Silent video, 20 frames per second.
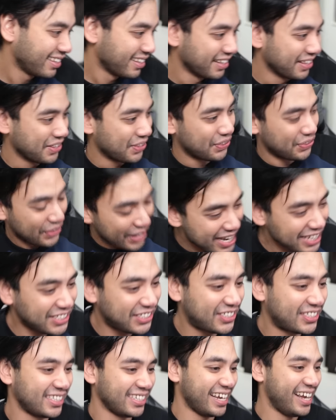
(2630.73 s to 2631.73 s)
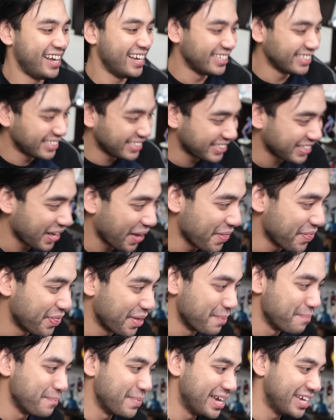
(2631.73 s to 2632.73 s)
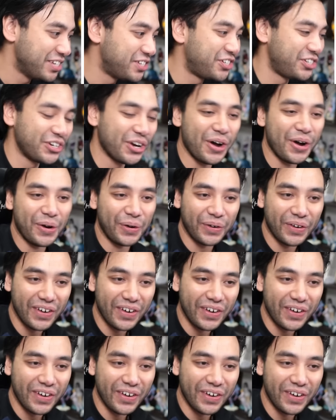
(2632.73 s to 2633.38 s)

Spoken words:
This is the mid show.